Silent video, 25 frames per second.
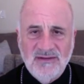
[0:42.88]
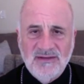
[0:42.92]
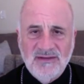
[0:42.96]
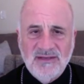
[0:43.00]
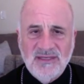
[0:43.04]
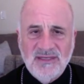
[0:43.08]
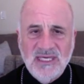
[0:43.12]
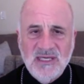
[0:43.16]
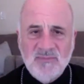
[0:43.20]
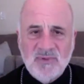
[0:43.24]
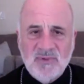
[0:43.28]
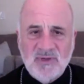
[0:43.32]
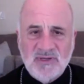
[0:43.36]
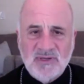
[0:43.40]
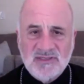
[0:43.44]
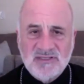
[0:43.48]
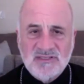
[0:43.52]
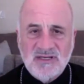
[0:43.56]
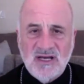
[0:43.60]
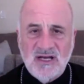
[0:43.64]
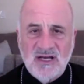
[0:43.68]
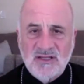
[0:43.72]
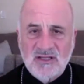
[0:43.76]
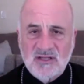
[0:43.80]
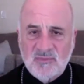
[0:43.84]
Keep
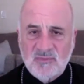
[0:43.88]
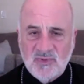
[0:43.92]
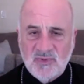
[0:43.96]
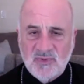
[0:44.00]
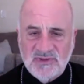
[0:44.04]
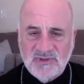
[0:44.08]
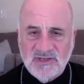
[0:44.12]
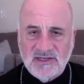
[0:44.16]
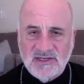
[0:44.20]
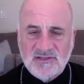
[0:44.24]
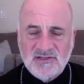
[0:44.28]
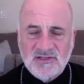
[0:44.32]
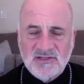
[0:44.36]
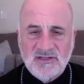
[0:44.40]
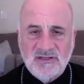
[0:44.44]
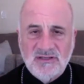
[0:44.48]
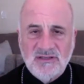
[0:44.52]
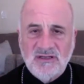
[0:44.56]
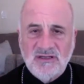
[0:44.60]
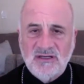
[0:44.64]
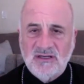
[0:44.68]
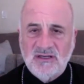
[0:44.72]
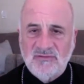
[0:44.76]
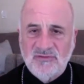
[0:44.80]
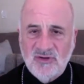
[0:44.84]
us under the
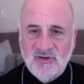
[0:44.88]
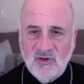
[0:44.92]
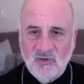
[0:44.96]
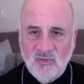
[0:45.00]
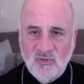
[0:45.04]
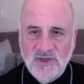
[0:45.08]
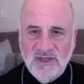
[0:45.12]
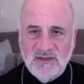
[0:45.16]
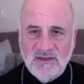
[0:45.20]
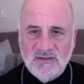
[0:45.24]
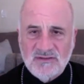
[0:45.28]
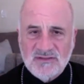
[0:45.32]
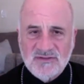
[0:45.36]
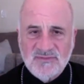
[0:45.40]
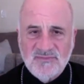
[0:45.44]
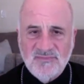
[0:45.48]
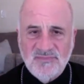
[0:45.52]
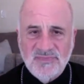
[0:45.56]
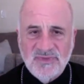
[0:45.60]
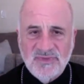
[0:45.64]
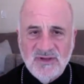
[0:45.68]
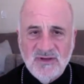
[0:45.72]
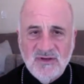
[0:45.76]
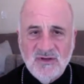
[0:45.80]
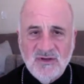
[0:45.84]
protection of your wings.
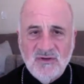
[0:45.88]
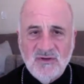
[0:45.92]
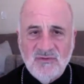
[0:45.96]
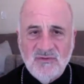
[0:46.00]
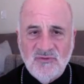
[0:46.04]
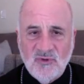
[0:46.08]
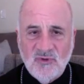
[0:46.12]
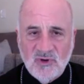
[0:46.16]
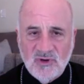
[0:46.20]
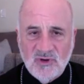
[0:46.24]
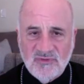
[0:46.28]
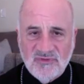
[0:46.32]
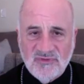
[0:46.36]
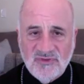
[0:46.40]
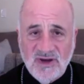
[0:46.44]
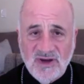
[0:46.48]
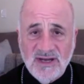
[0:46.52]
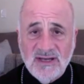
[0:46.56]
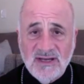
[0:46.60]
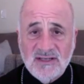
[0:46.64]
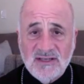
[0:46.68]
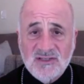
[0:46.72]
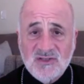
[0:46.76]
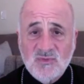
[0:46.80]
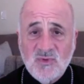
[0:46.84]

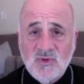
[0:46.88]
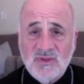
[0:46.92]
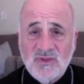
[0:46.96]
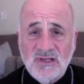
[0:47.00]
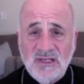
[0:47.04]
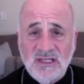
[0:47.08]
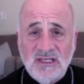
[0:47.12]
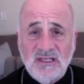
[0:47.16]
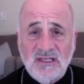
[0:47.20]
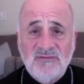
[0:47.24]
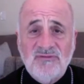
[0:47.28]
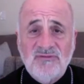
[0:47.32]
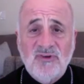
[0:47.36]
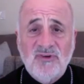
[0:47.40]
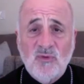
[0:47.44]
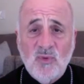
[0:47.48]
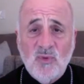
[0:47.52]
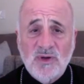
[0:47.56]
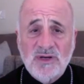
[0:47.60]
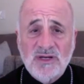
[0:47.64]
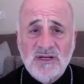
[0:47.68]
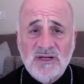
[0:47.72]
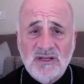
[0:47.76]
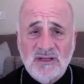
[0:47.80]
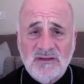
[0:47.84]
Fortify us with love for
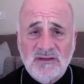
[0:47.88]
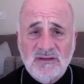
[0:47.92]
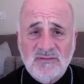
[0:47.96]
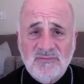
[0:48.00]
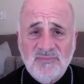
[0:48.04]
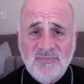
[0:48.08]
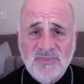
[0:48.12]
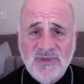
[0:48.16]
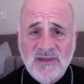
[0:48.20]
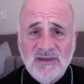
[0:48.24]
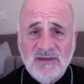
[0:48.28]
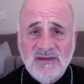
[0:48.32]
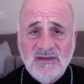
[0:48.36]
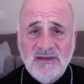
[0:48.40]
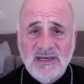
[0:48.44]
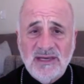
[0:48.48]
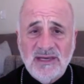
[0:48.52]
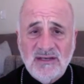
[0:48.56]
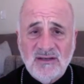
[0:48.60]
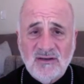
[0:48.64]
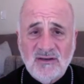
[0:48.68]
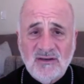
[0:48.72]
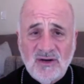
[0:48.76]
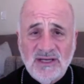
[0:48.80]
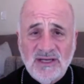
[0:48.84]
one another
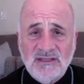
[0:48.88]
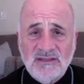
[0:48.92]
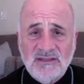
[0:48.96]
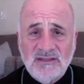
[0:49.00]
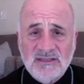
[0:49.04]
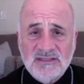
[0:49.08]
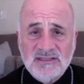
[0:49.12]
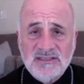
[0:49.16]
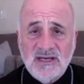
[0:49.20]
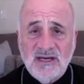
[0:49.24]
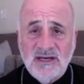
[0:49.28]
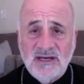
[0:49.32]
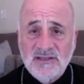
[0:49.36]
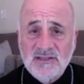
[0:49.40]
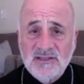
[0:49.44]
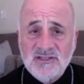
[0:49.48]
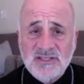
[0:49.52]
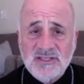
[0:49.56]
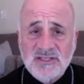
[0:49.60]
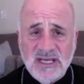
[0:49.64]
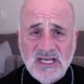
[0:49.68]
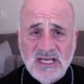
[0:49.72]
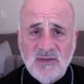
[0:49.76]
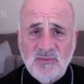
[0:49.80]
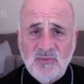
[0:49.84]
and grant us
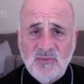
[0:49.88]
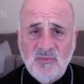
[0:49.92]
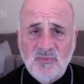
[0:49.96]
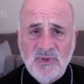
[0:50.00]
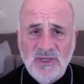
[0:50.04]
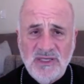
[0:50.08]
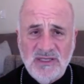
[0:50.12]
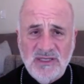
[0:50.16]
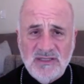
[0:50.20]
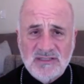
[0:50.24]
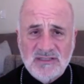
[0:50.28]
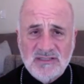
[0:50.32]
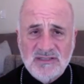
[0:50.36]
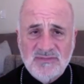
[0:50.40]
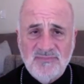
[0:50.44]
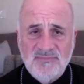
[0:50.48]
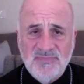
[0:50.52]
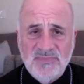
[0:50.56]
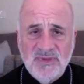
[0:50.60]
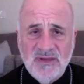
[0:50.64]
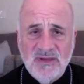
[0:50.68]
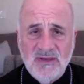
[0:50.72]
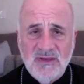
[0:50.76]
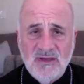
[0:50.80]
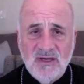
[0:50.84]
unshakable peace.
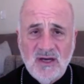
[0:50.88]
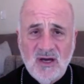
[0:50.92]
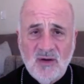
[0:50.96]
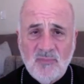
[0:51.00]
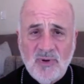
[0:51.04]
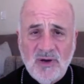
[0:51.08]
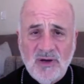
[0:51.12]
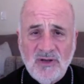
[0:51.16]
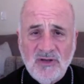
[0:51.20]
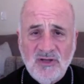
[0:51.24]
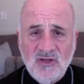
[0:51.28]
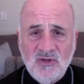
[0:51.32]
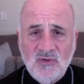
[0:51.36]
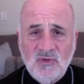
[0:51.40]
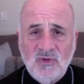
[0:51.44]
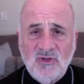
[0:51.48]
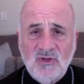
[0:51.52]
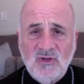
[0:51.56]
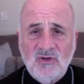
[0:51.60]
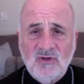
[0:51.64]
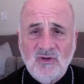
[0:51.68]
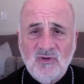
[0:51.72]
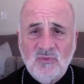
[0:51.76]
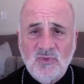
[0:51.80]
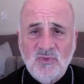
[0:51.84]
Upon you
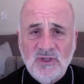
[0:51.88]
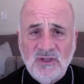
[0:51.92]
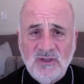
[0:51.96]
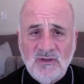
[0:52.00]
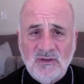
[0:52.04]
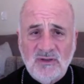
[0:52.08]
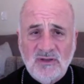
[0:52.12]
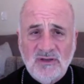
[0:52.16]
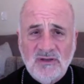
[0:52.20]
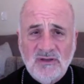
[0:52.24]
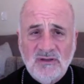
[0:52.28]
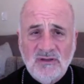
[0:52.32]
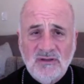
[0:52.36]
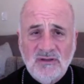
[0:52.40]
alone we look,